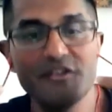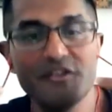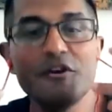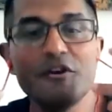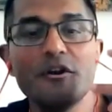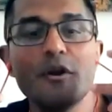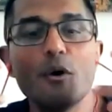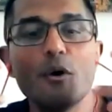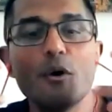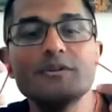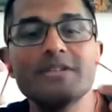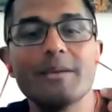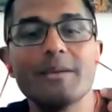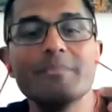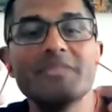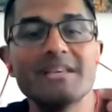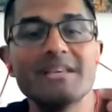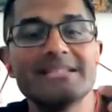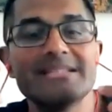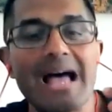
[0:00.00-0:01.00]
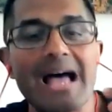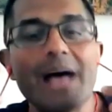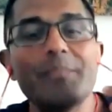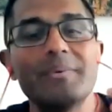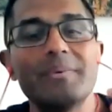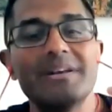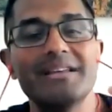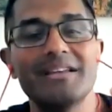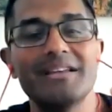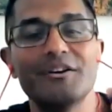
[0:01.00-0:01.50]
You know something is
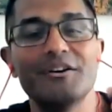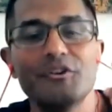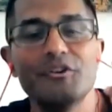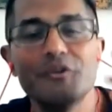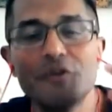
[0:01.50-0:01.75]
happening here.